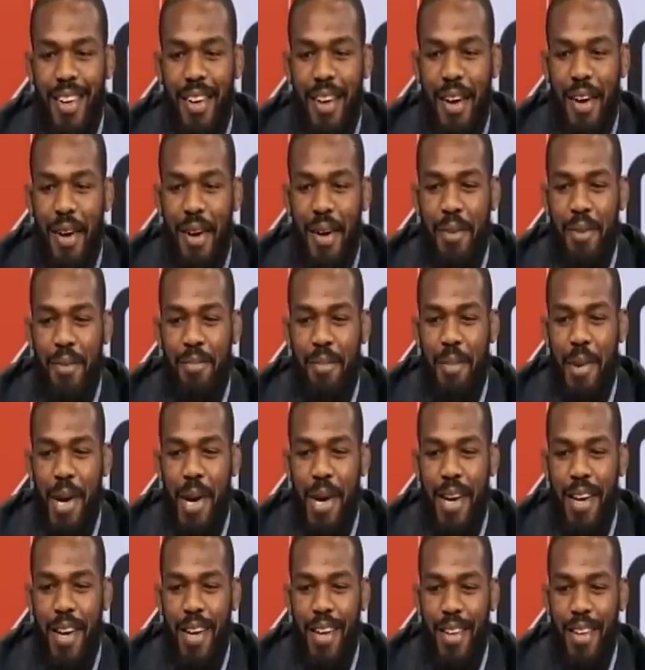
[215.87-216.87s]

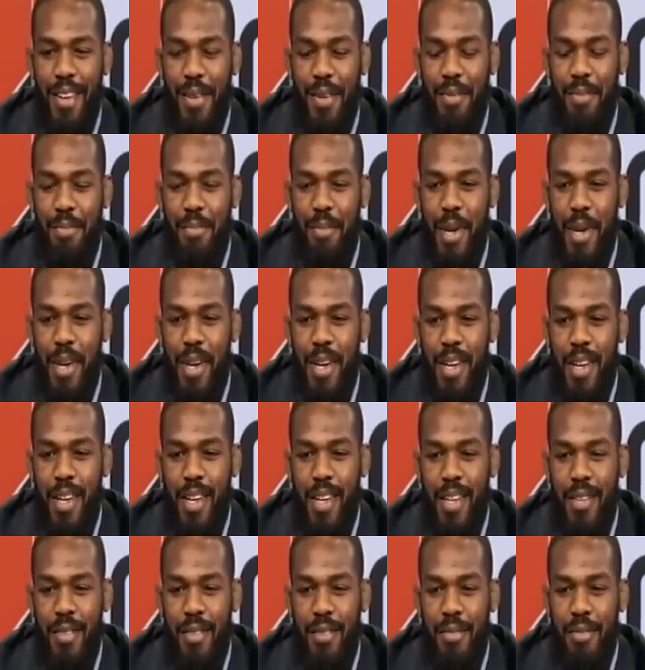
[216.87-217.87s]

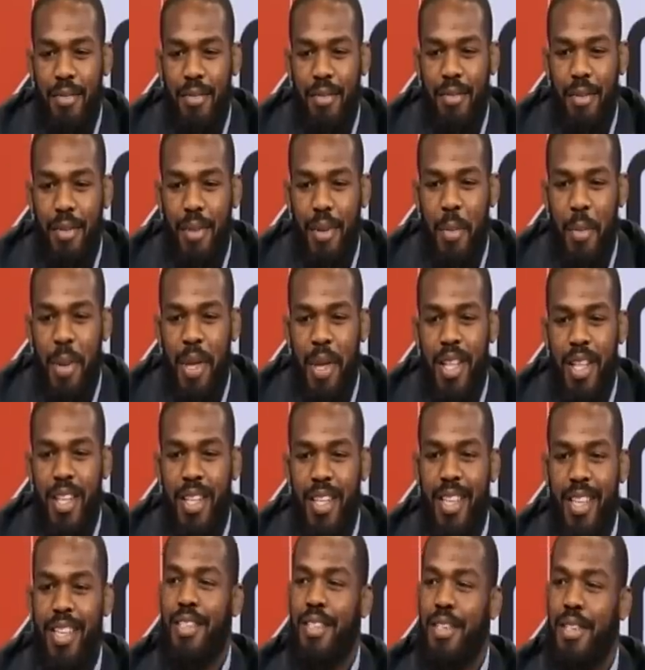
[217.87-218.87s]
My
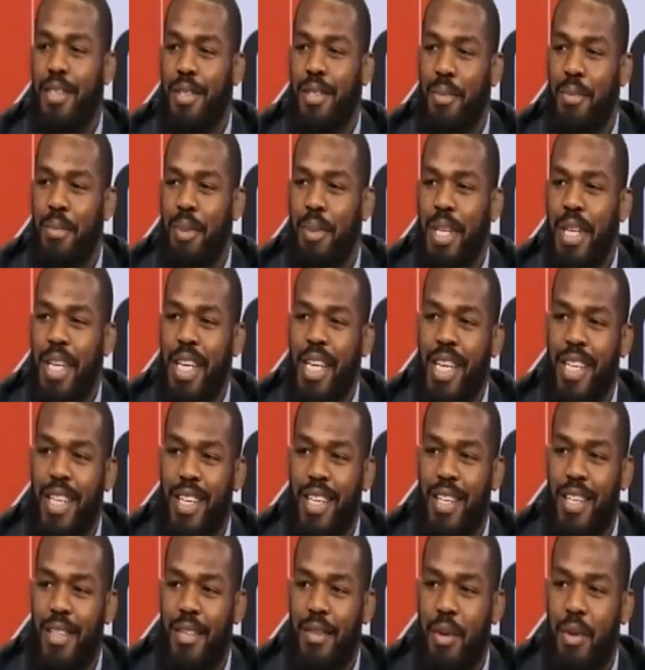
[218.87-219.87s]
ability to plan
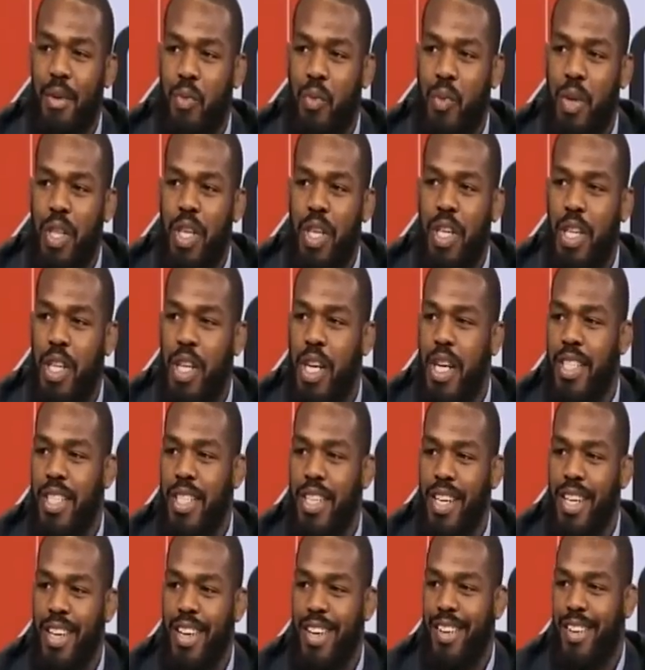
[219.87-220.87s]
a really long
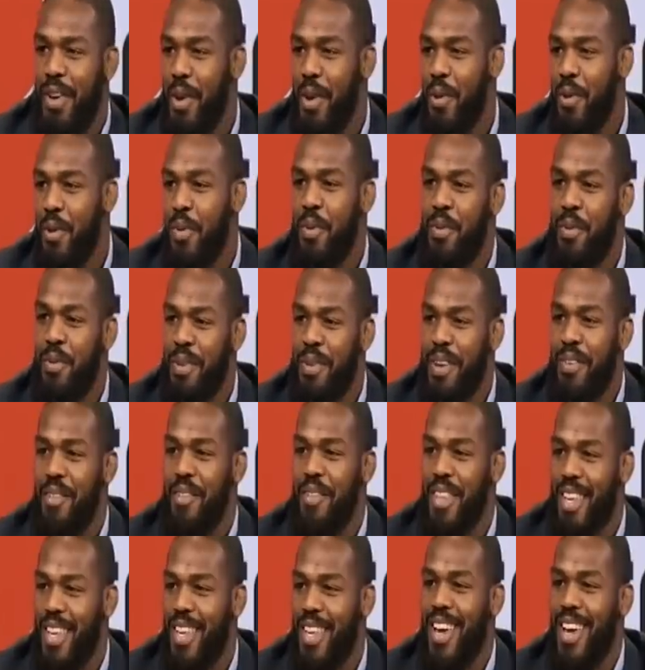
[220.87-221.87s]
day and go through with
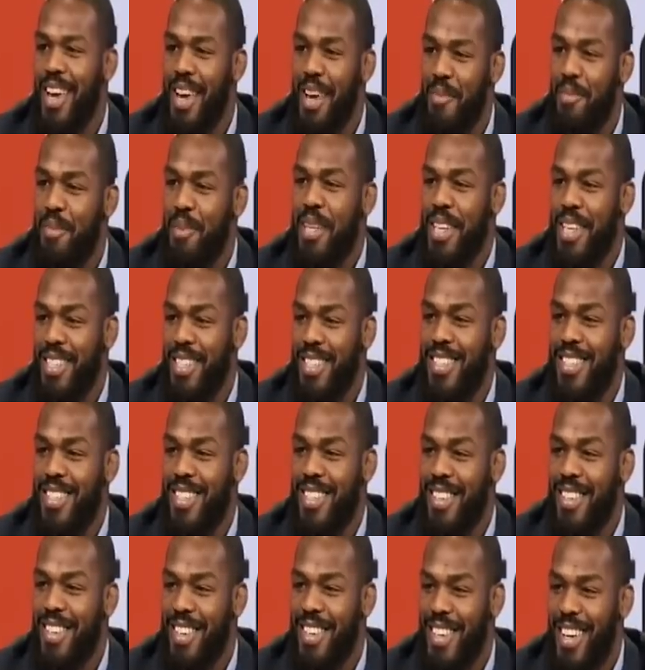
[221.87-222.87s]
everything I had planned to
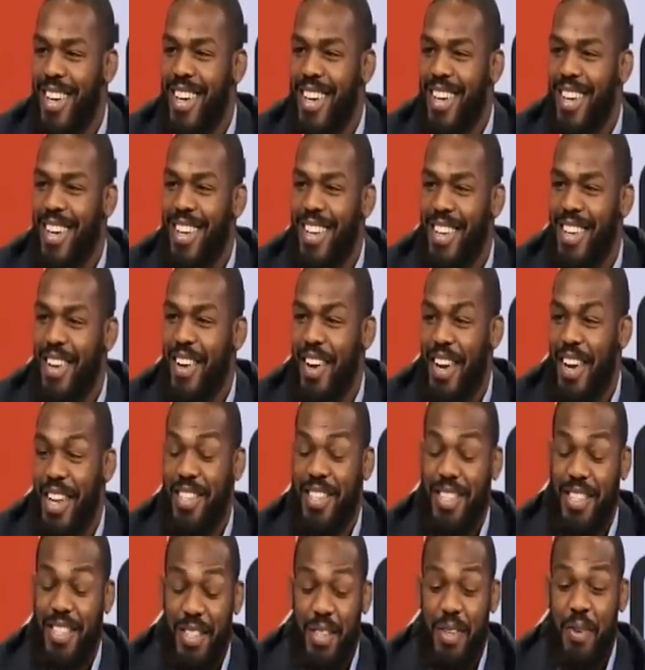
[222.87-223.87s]
do, you know, I
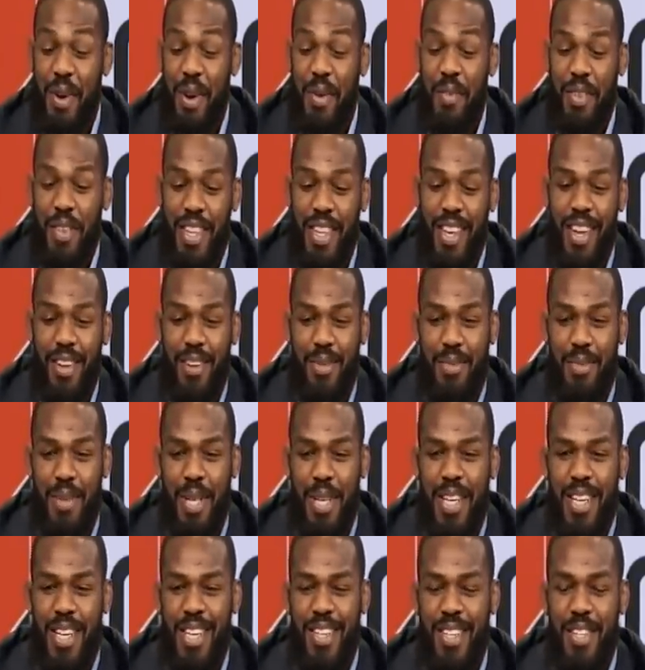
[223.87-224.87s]
actually do everything I was
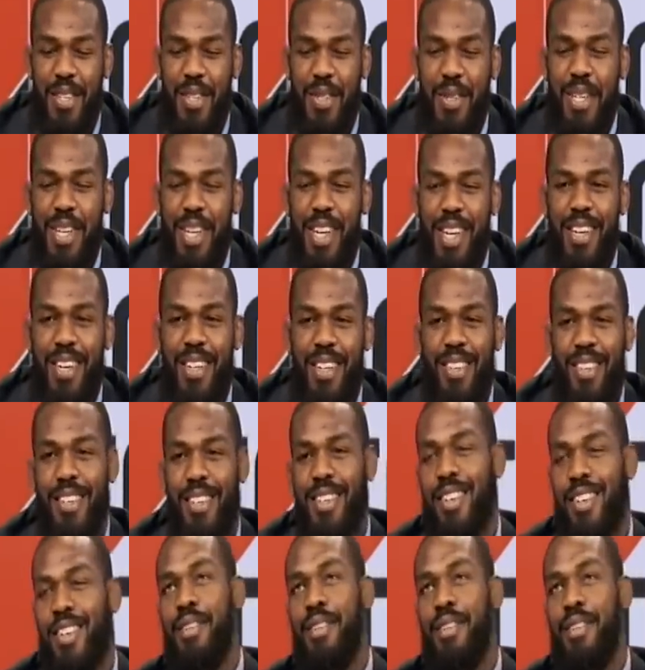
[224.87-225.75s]
planning on doing now.